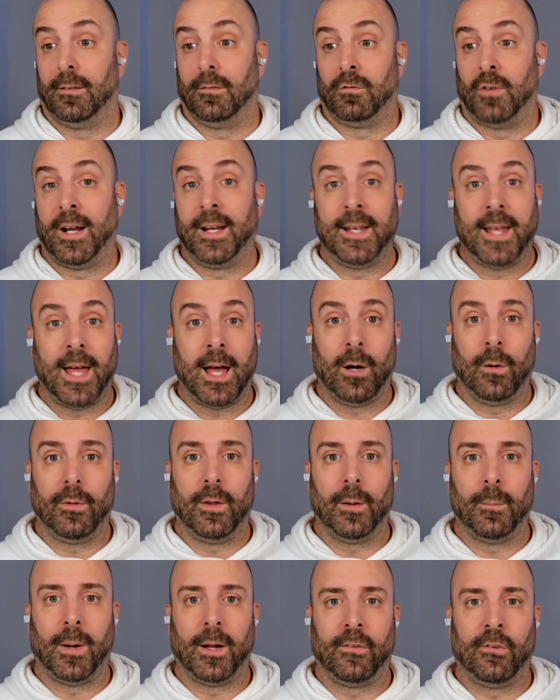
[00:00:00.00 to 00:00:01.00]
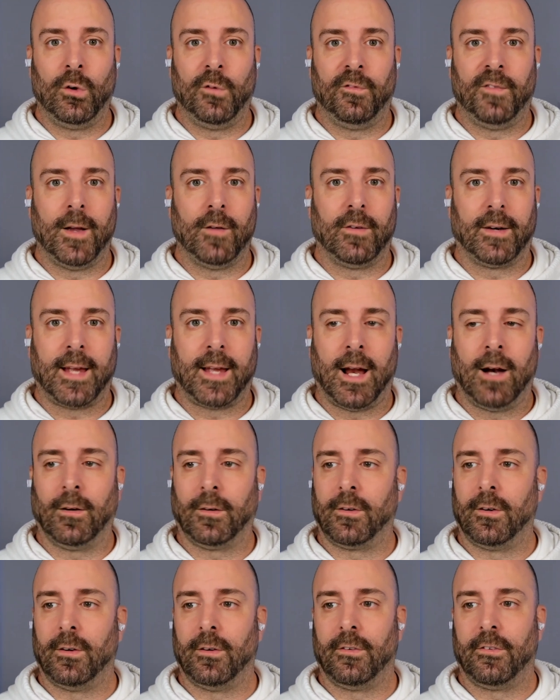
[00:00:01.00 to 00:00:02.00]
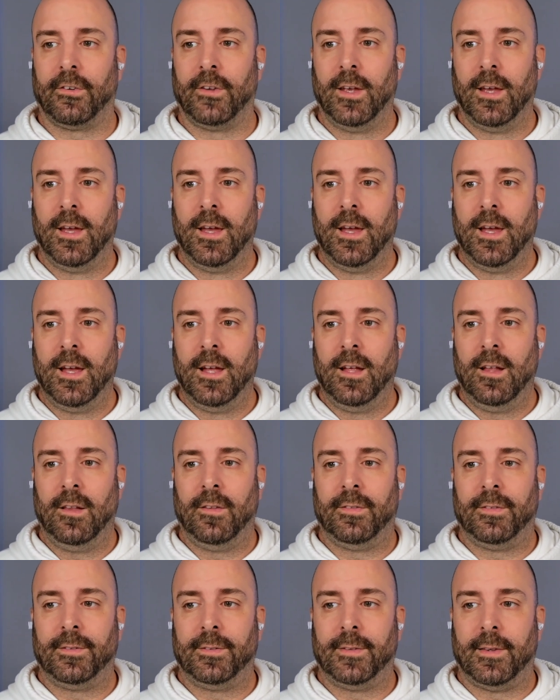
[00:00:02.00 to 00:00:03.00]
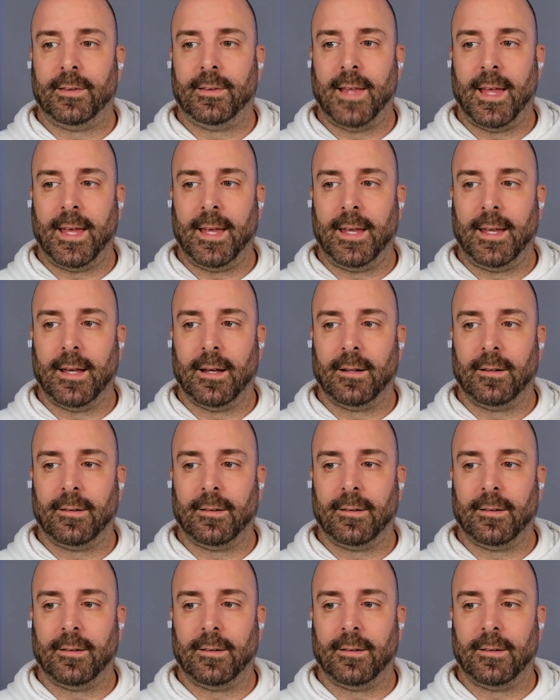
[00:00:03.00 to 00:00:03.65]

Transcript: Right now, they're my two favorite characters. They